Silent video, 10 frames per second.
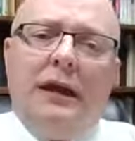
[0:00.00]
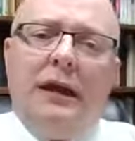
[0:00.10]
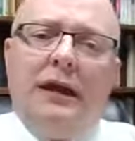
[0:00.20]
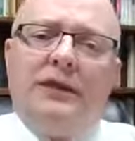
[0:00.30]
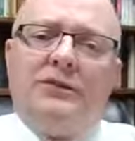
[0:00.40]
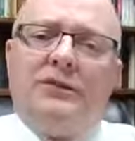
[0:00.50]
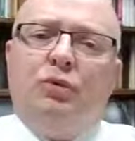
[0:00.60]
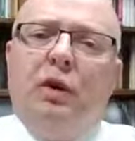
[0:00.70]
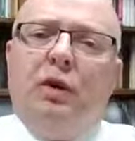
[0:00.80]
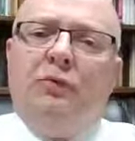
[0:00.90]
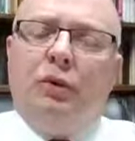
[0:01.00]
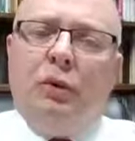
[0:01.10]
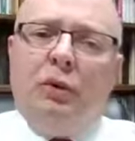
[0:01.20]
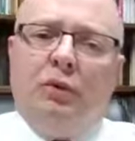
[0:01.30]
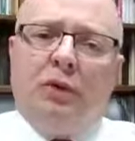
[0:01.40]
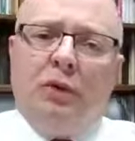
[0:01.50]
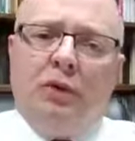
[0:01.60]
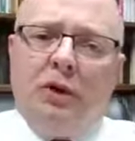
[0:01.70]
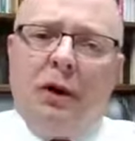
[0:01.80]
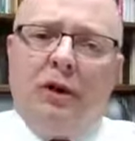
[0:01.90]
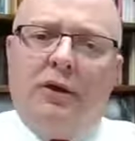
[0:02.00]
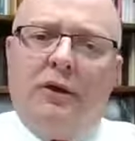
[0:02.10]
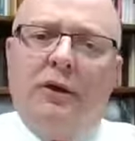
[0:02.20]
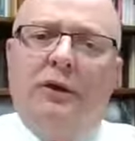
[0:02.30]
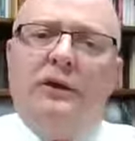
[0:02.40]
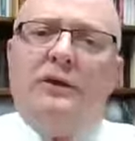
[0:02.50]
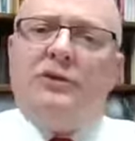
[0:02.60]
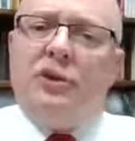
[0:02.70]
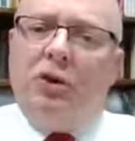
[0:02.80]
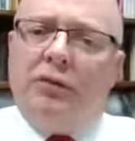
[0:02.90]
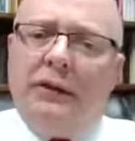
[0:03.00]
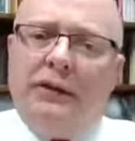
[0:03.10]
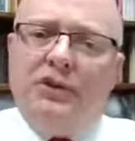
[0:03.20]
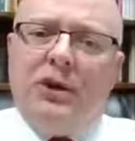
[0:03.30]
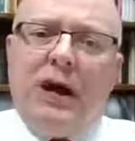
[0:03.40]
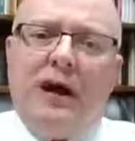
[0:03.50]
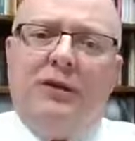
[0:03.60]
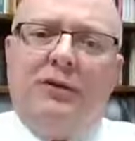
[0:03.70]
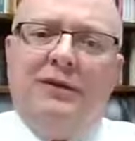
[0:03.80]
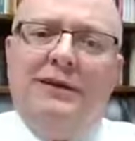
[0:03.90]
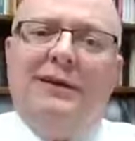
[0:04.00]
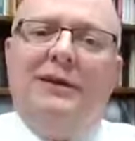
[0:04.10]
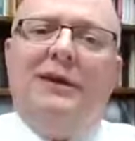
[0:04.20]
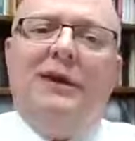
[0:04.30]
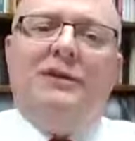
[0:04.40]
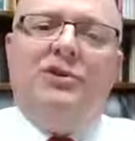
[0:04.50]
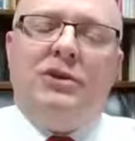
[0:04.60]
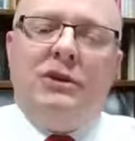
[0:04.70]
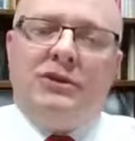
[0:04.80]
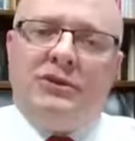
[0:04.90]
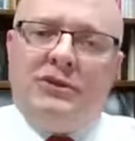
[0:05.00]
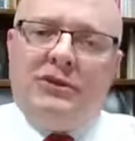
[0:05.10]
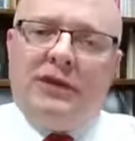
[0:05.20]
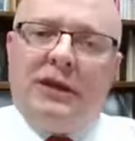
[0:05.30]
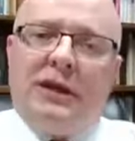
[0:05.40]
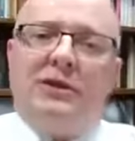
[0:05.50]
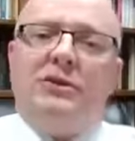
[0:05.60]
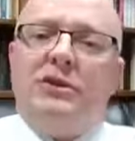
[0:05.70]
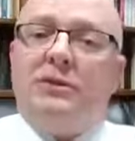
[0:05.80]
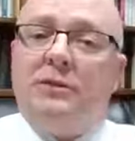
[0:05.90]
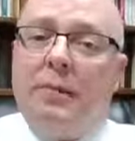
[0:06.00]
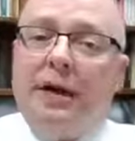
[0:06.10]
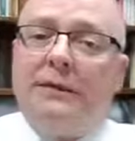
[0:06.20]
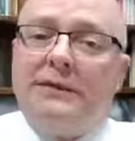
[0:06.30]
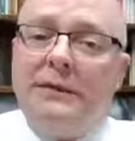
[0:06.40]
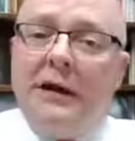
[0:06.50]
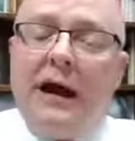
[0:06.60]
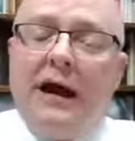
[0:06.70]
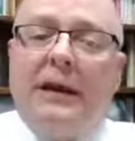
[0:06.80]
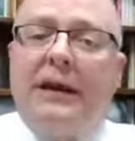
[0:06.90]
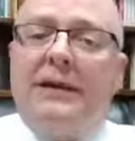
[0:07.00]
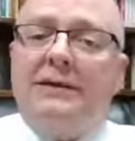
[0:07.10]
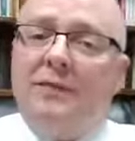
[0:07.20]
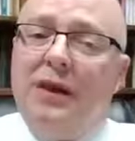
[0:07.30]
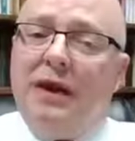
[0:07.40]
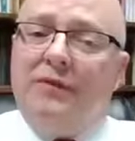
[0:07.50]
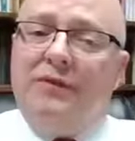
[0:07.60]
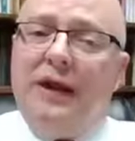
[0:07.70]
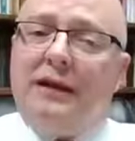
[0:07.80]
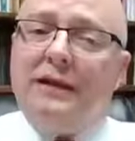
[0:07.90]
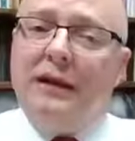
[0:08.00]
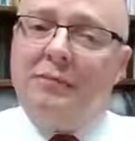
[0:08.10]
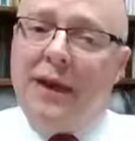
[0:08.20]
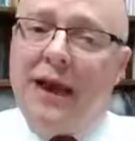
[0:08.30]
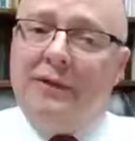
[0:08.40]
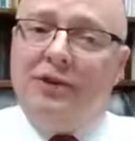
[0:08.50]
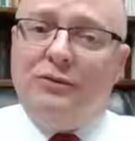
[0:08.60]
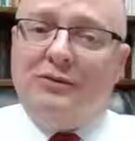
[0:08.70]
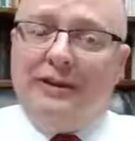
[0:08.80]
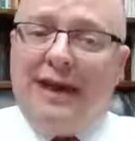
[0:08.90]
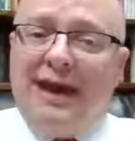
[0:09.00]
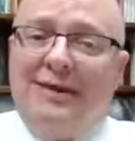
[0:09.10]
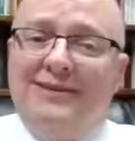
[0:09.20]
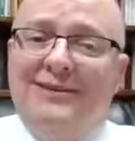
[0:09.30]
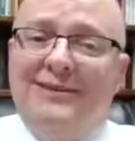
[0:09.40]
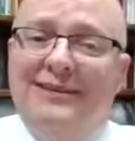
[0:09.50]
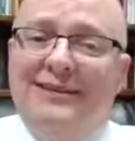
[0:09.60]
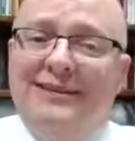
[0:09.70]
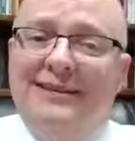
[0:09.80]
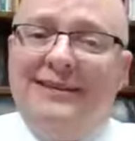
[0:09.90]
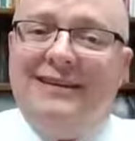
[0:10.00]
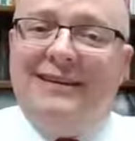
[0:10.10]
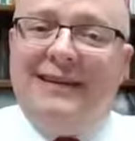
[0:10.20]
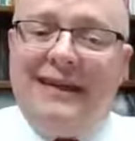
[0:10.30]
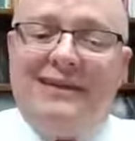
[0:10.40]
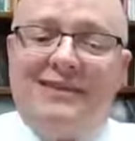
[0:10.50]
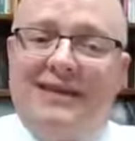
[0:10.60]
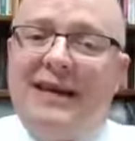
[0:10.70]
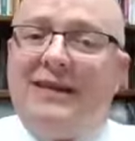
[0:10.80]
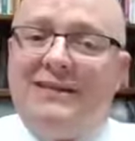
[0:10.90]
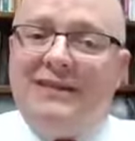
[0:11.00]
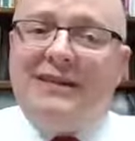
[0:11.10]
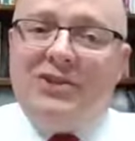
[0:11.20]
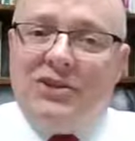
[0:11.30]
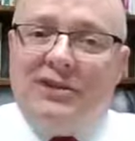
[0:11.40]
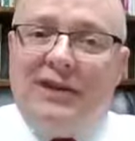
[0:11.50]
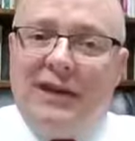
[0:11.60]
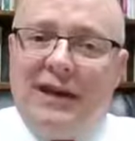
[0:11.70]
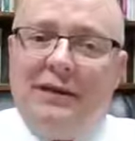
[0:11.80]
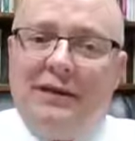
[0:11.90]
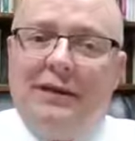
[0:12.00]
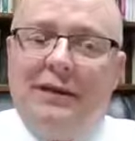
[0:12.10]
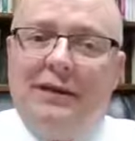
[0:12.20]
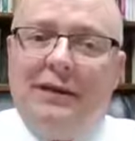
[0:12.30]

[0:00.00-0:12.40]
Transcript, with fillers: He has a 12 year old daughter, his only child, and she is sick. She's about to die. As a matter of fact, in Matthew's account, he says that she's dead.